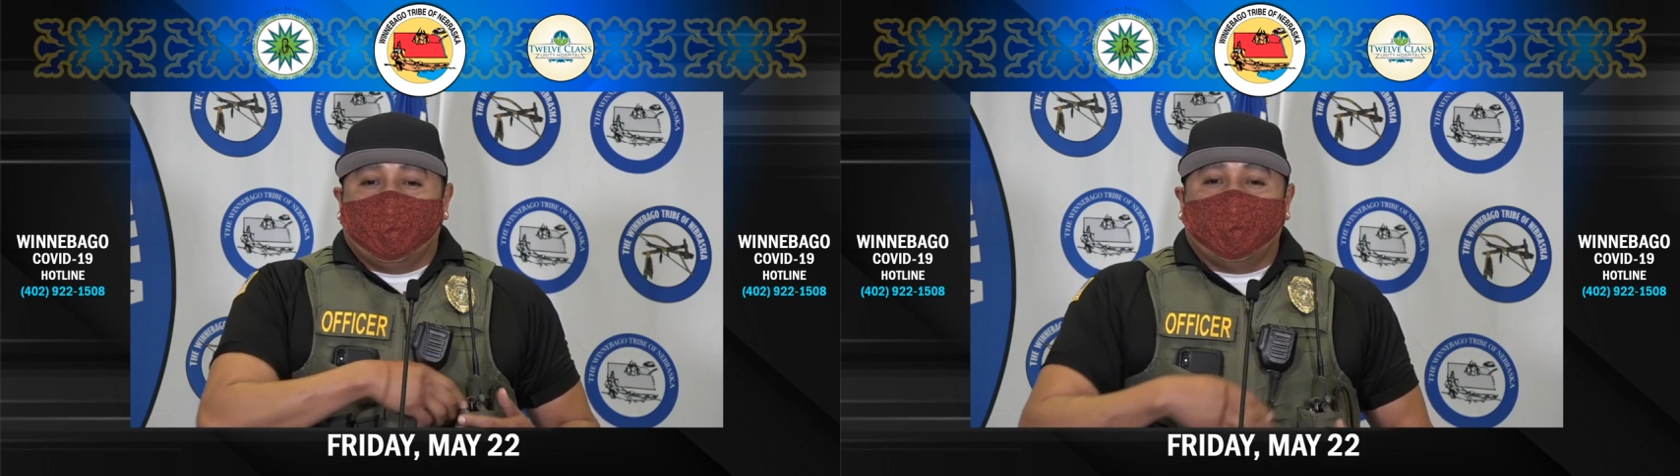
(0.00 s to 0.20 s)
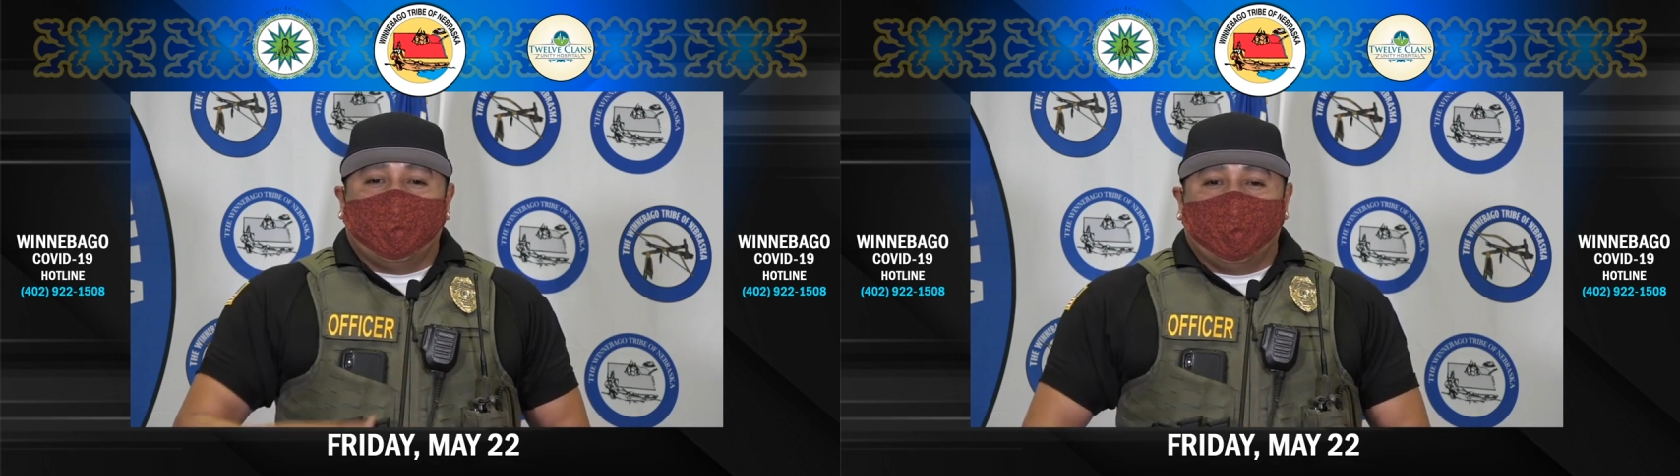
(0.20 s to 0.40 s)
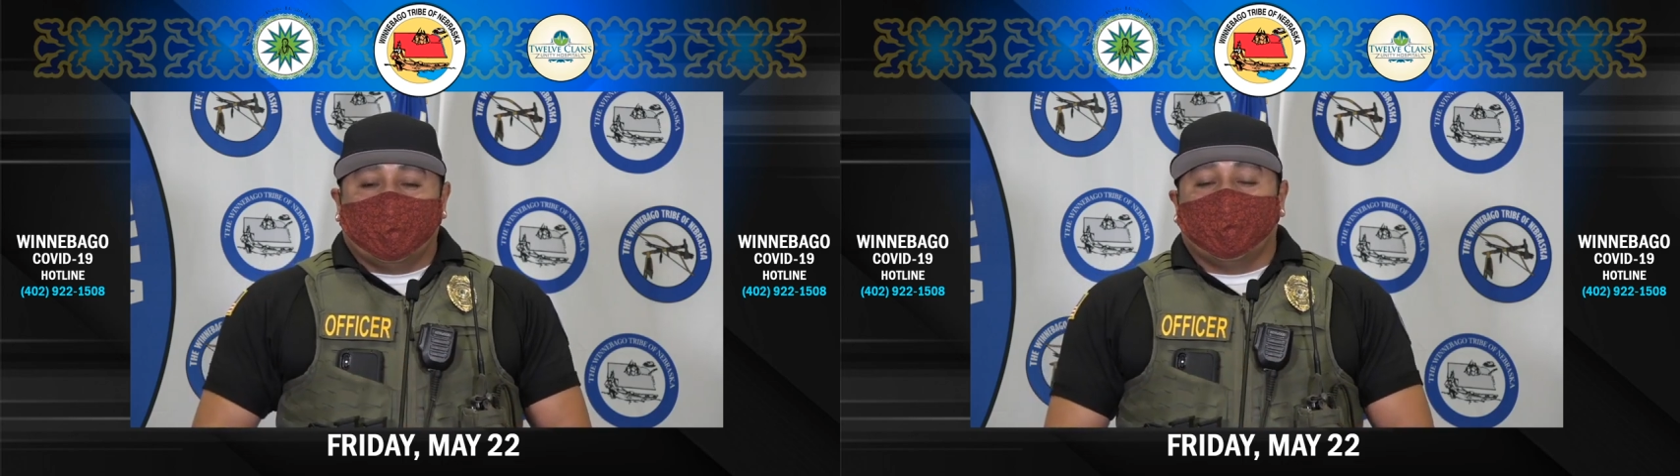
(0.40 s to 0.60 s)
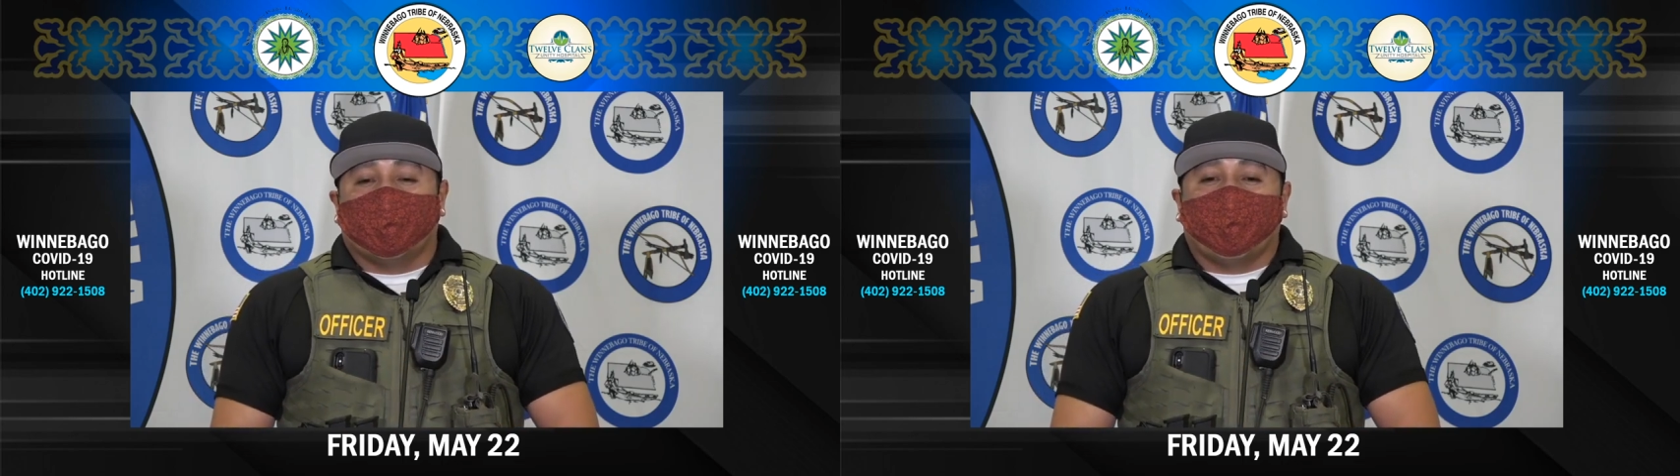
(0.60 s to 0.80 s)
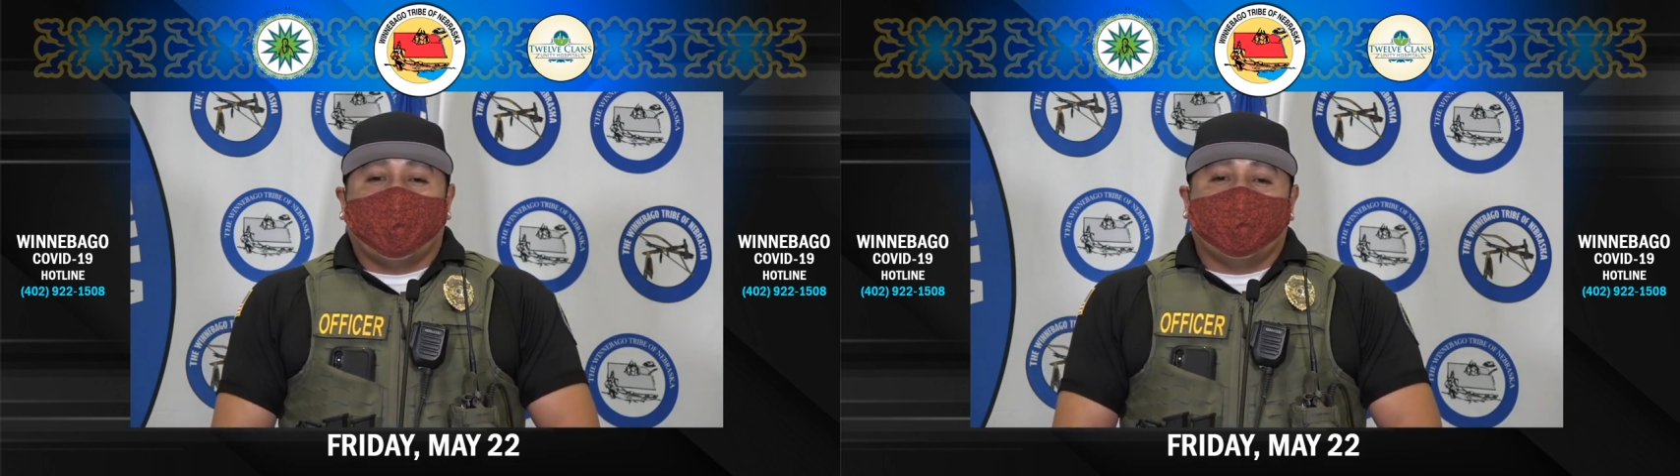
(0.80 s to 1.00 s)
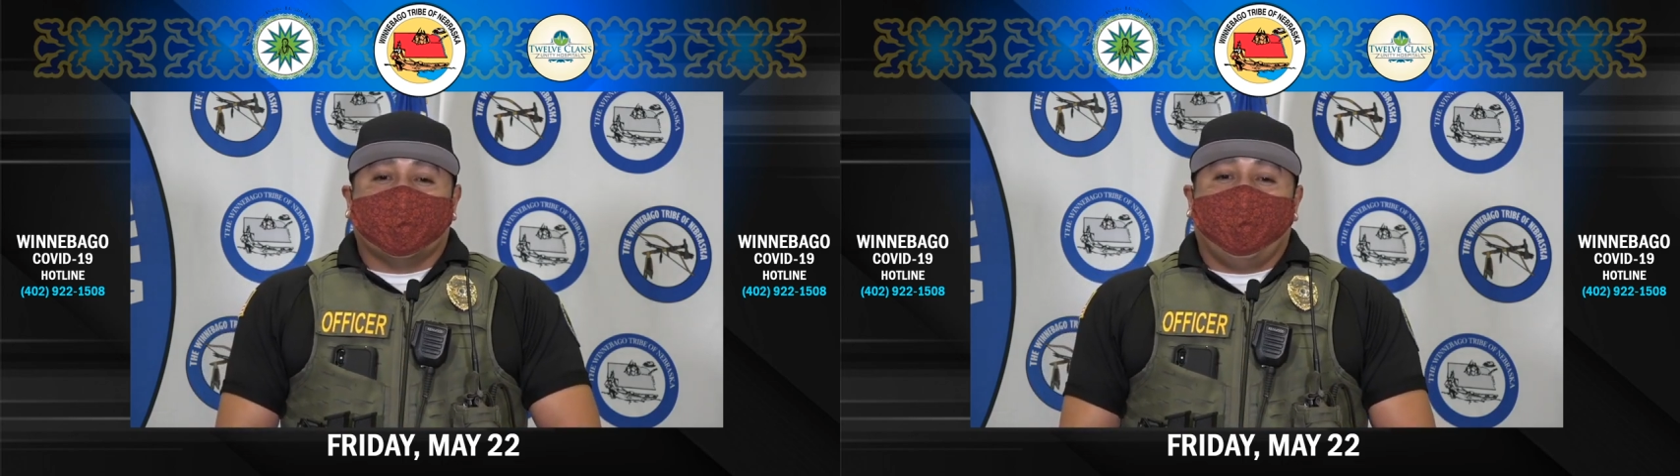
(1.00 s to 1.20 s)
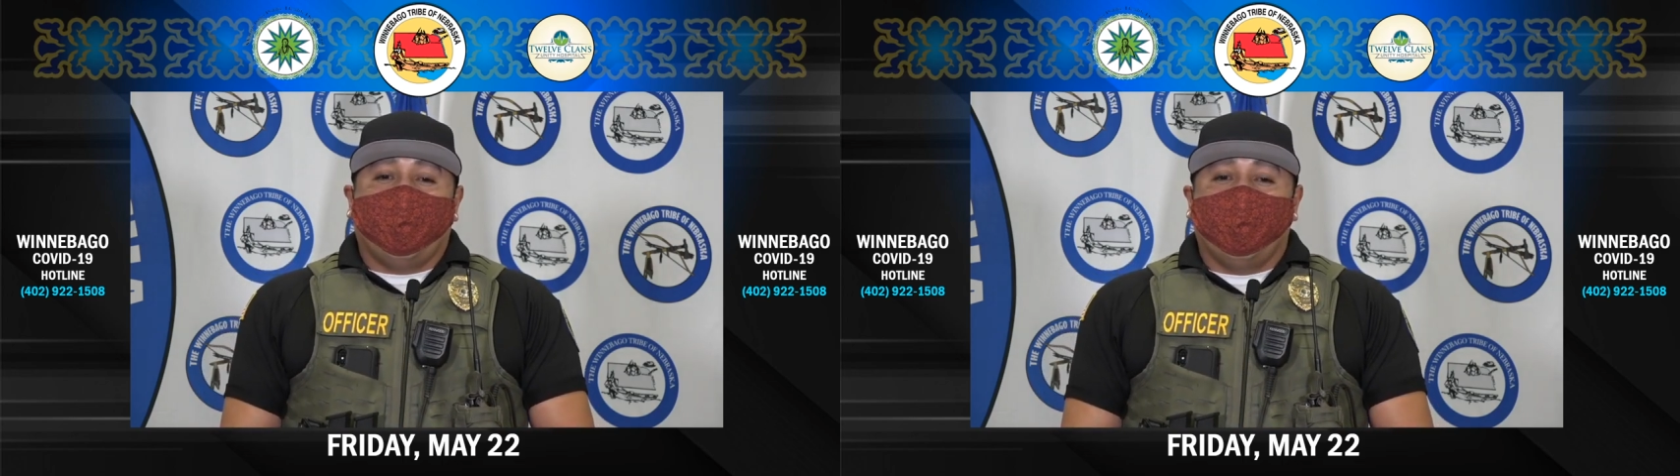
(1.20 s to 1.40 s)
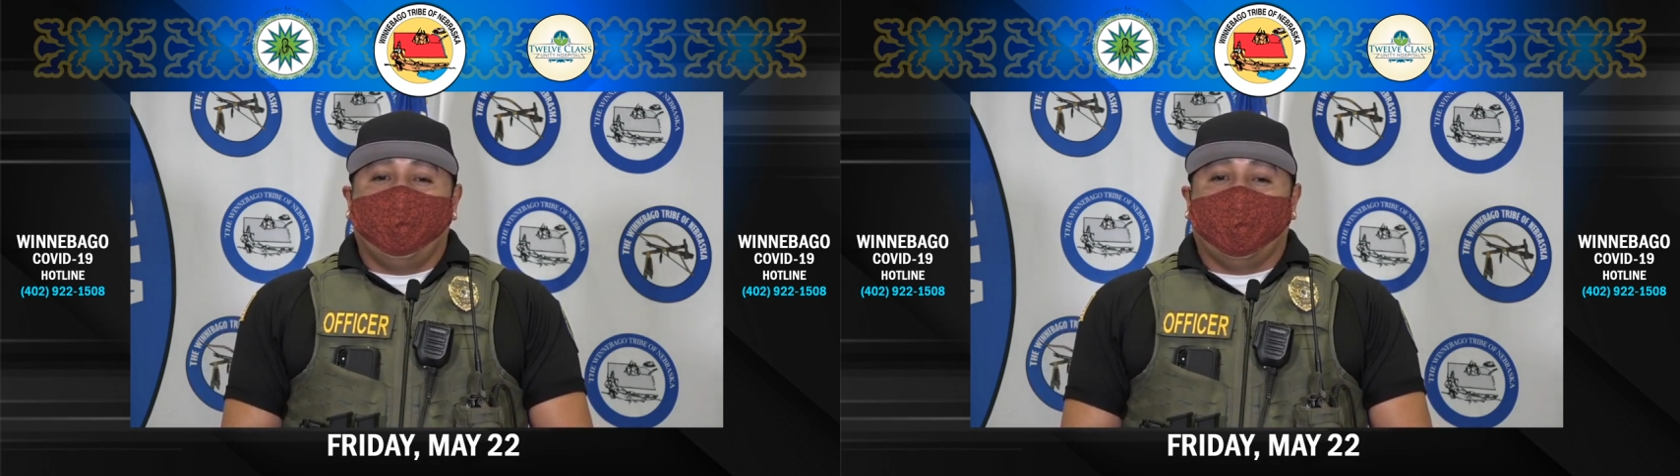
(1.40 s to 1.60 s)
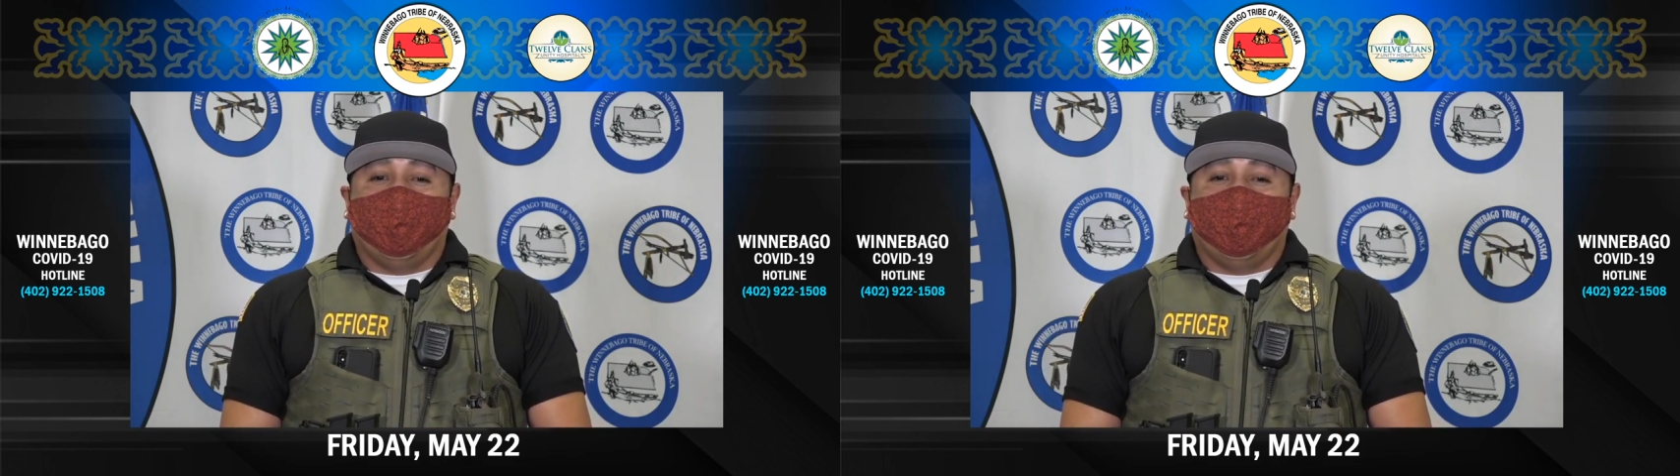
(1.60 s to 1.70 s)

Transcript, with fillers: you know, say some prayers at home and,